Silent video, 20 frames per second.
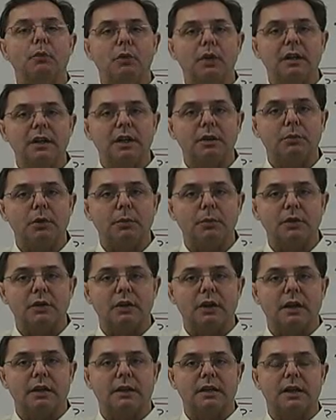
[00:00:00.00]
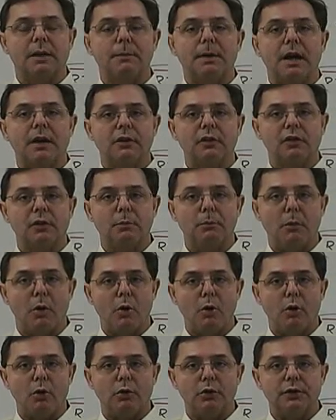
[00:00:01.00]
really what we're talking about is a
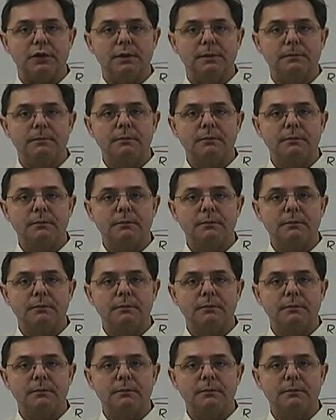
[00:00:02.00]
mold.